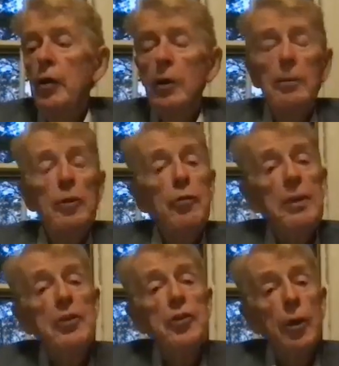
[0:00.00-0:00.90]

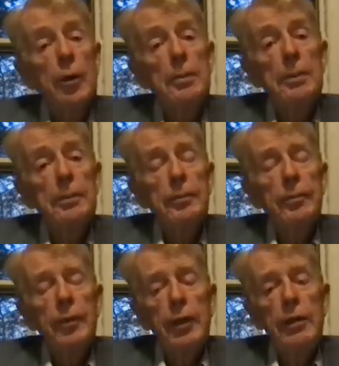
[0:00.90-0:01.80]
#3 is Europe,
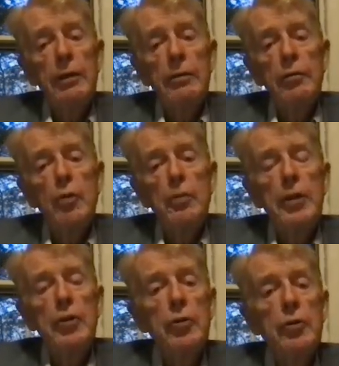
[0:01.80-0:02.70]
the
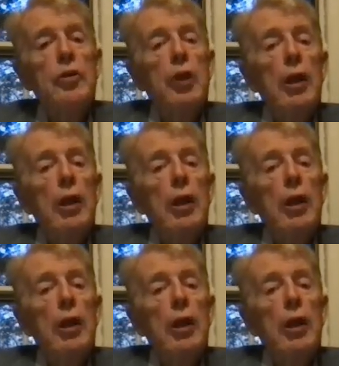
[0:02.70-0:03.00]
European Union.